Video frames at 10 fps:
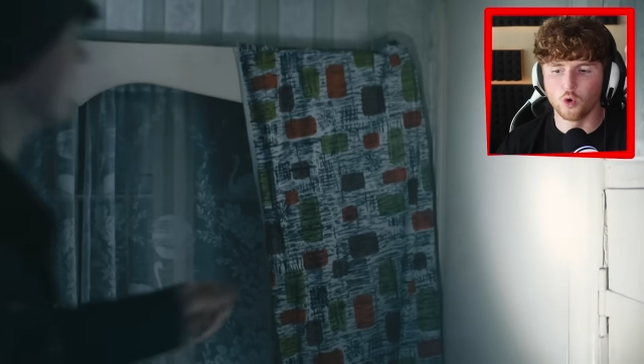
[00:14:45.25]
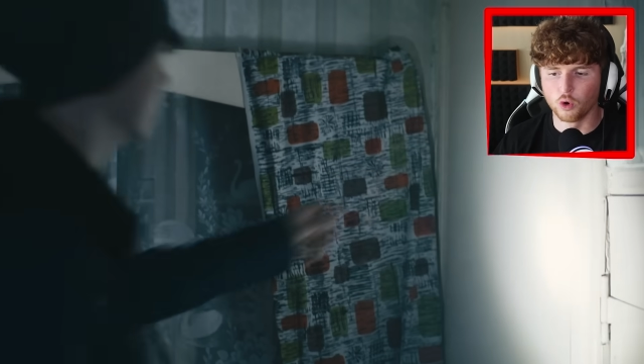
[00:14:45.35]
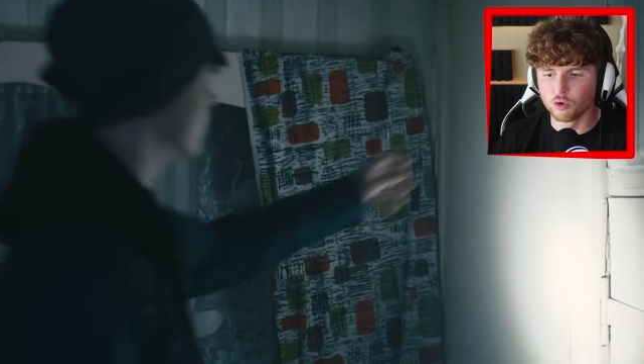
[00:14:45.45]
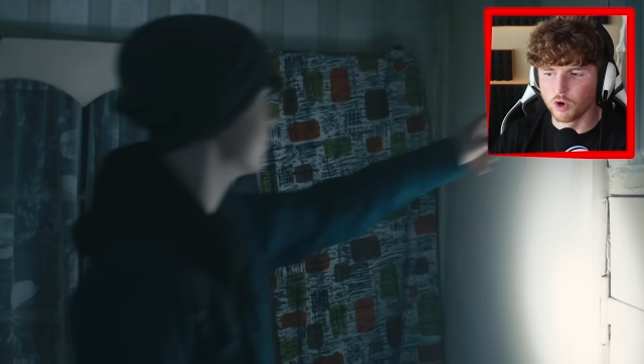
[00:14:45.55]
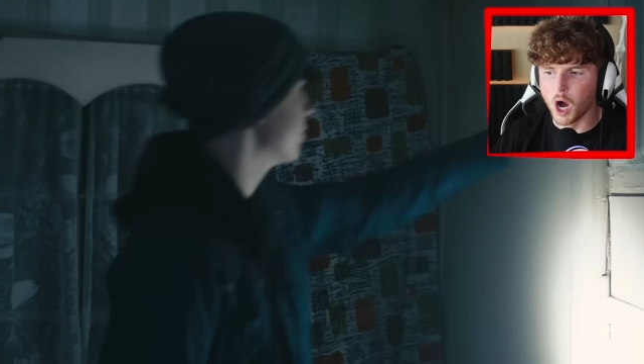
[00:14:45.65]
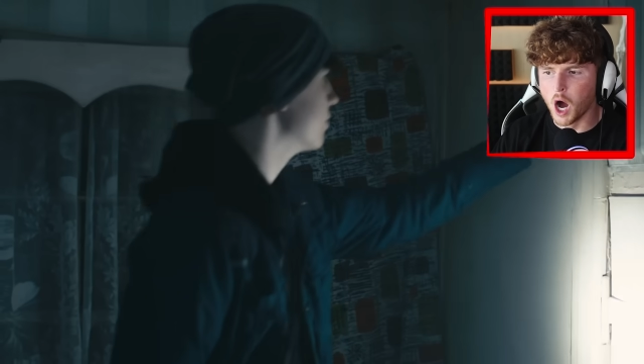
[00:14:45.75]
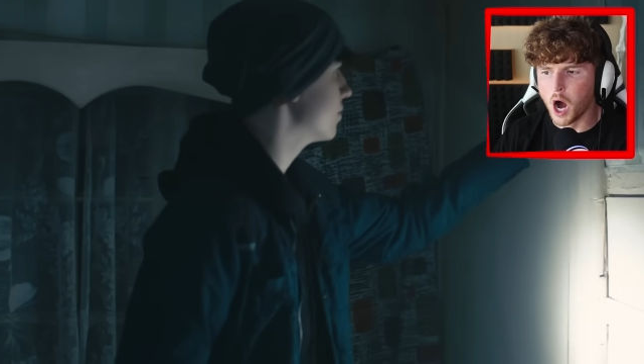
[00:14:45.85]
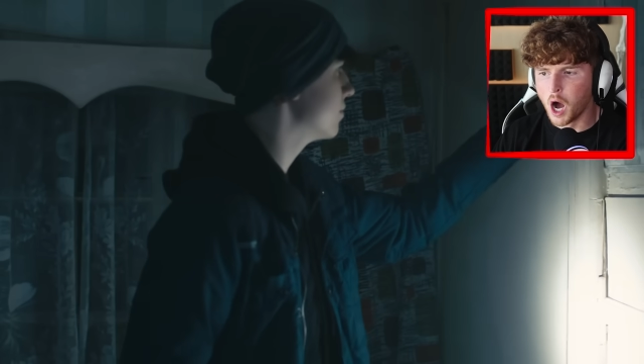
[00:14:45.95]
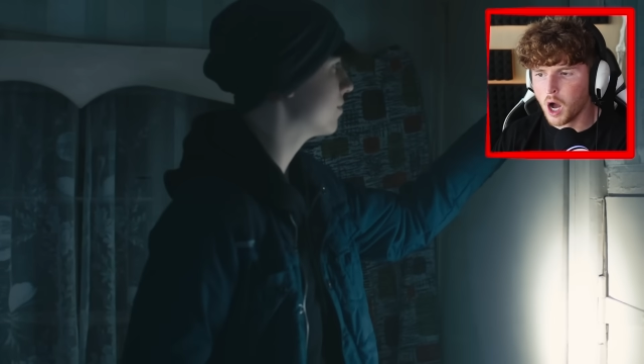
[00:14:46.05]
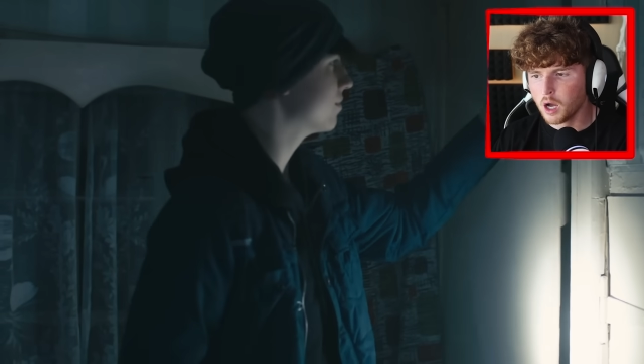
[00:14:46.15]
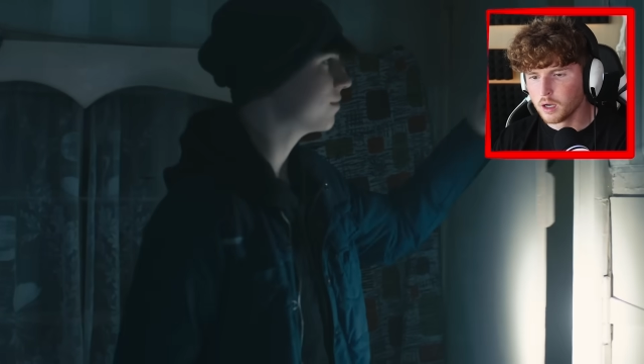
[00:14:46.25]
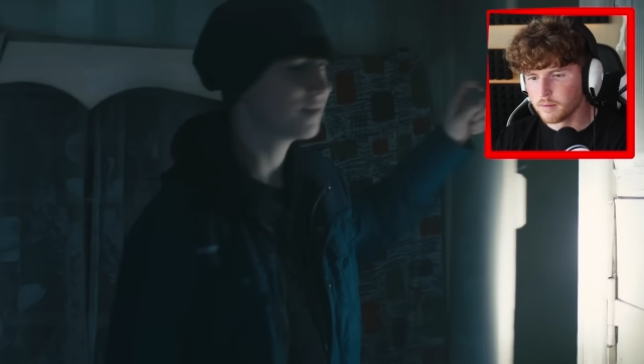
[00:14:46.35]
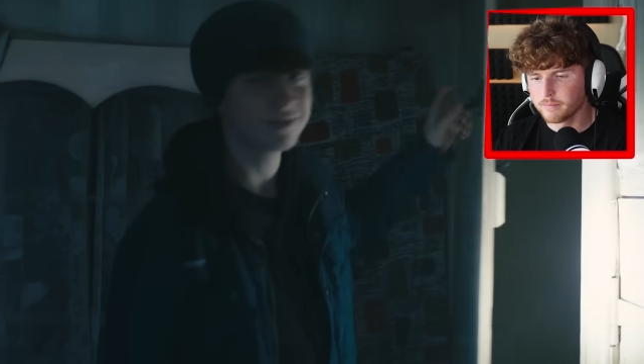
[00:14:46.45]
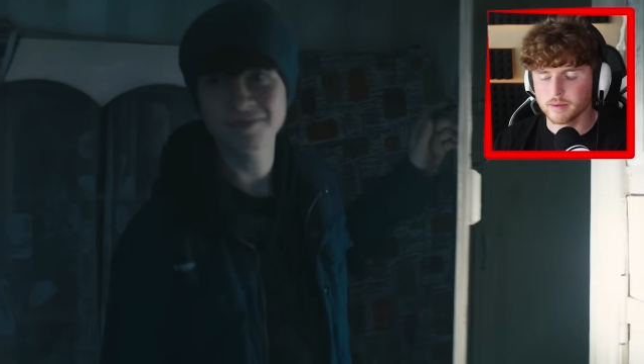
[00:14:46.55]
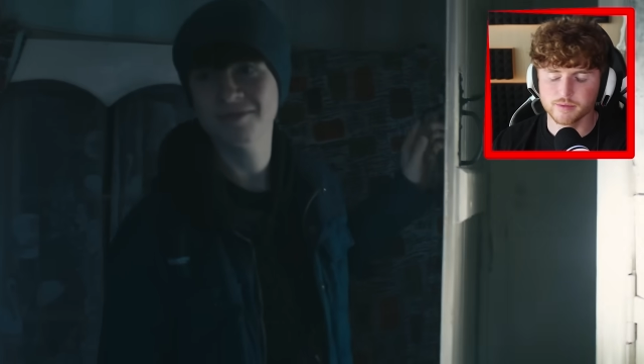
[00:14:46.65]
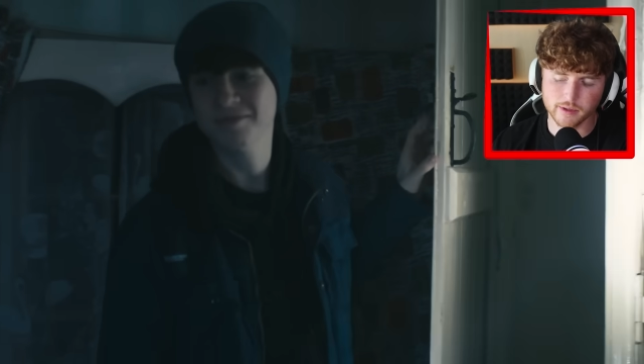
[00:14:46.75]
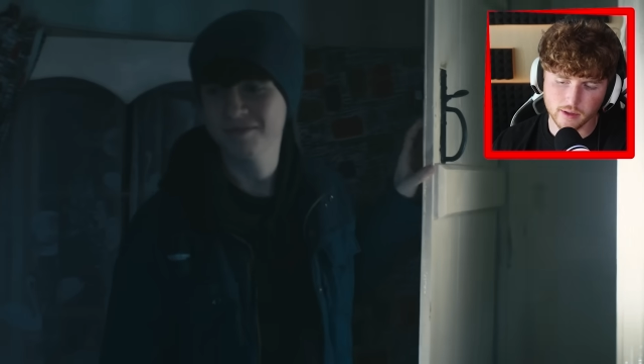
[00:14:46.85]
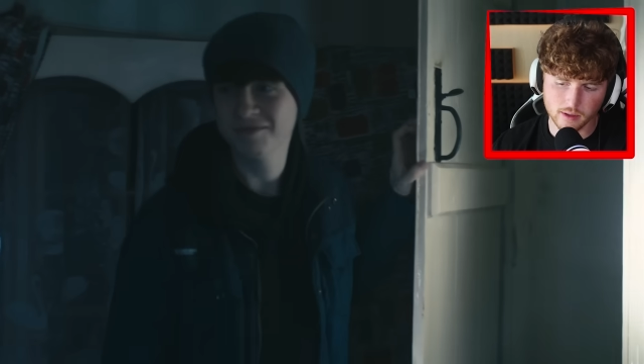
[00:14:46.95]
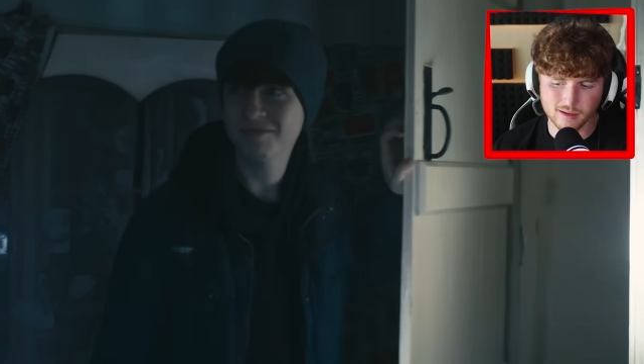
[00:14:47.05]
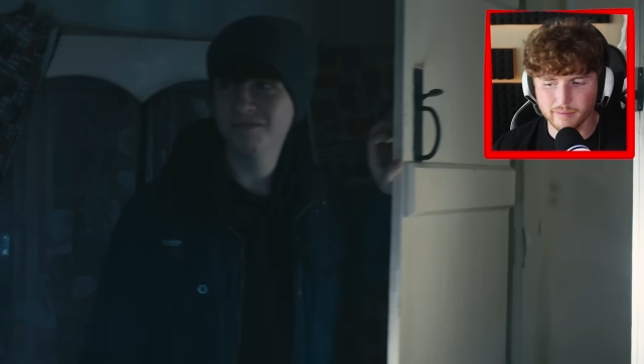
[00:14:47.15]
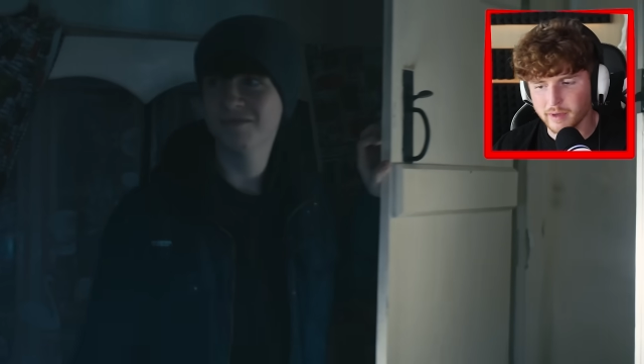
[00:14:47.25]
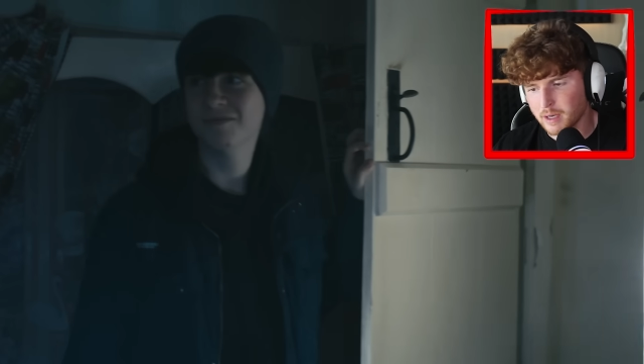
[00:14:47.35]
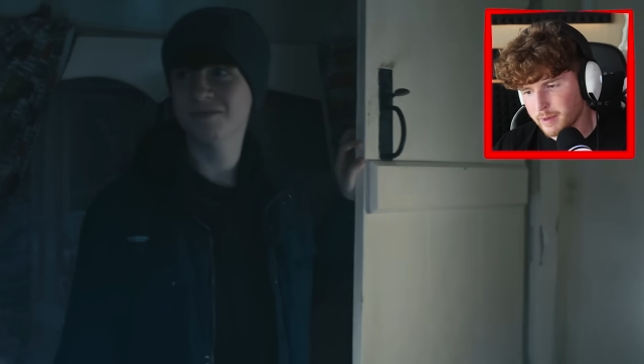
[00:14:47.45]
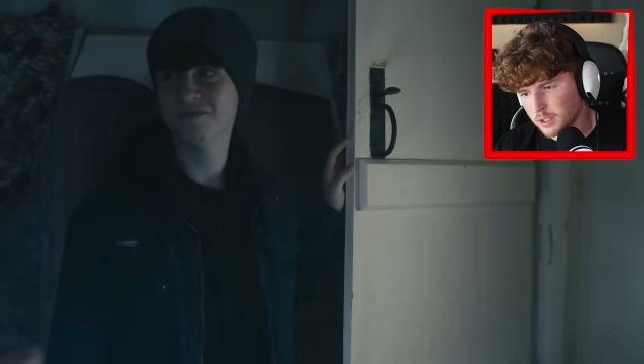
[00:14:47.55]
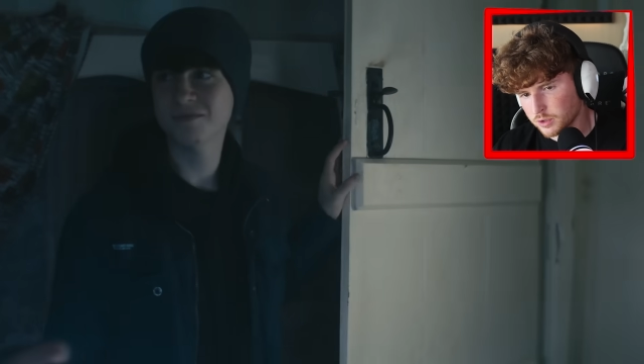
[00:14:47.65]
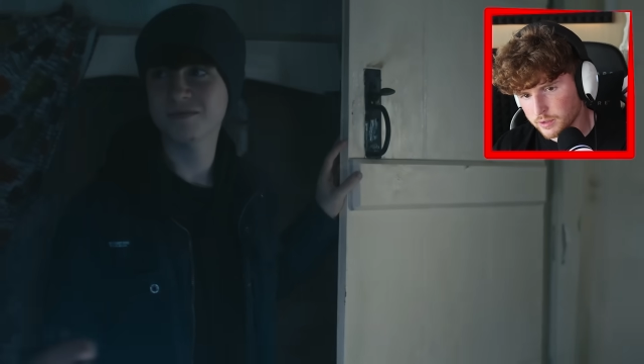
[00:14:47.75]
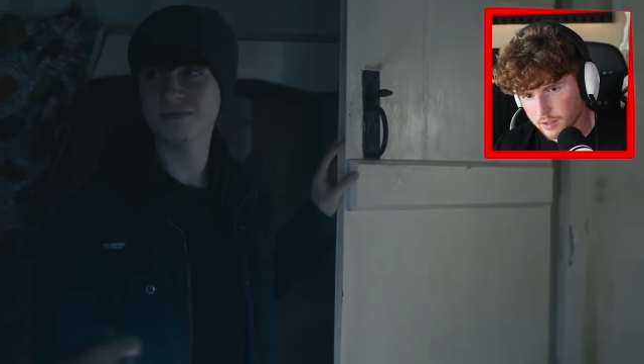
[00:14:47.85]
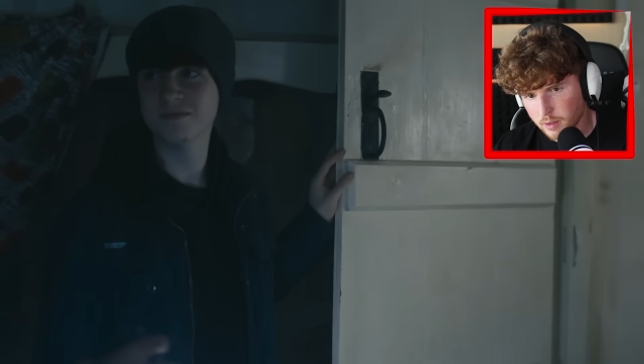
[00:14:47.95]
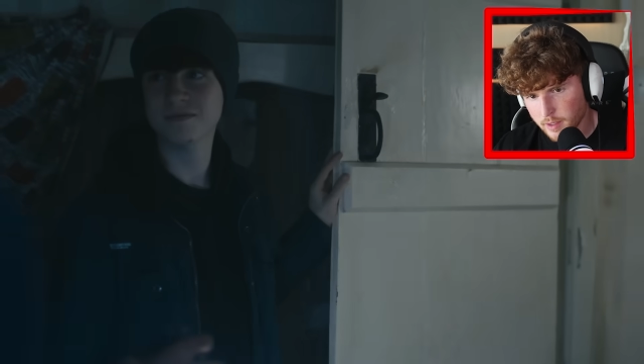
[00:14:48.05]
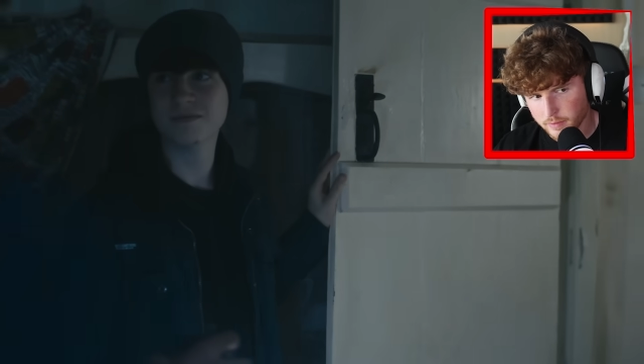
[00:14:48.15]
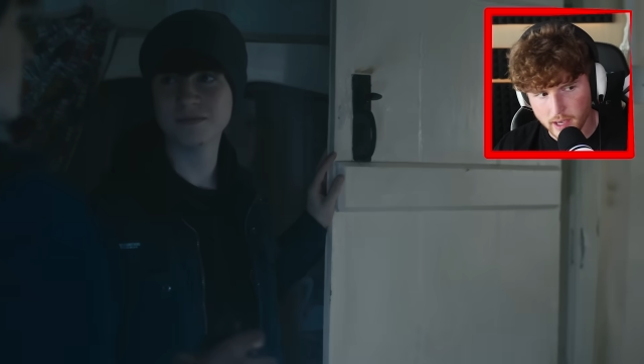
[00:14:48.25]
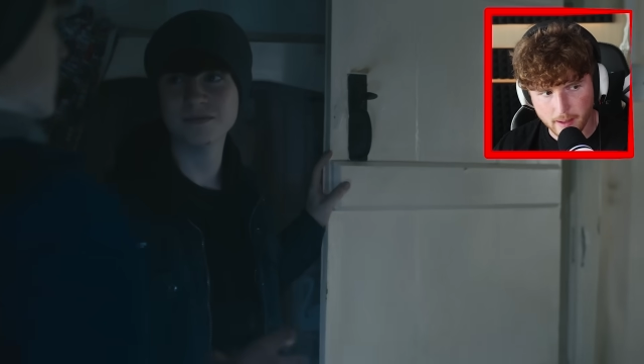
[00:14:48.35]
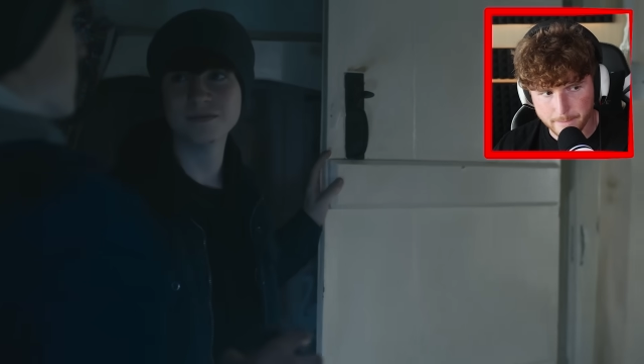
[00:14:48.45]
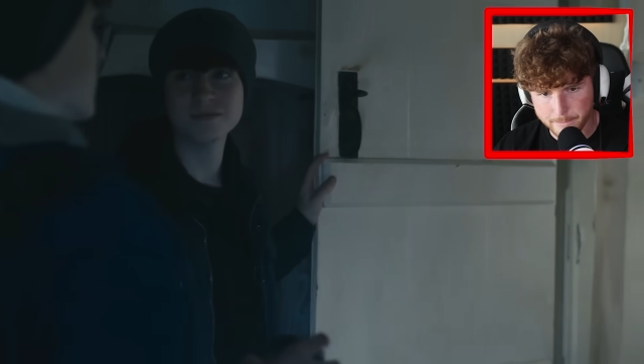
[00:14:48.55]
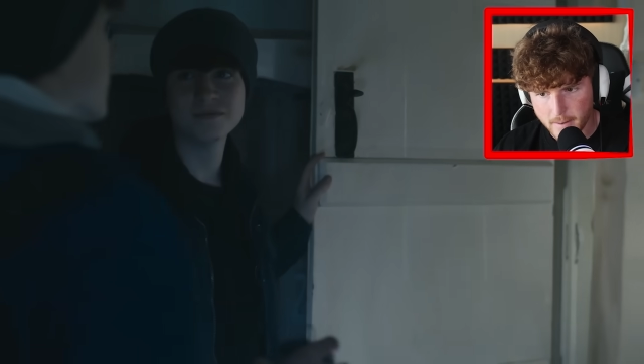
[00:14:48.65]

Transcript: aura. I'm sorry, I'm actually sorry about that.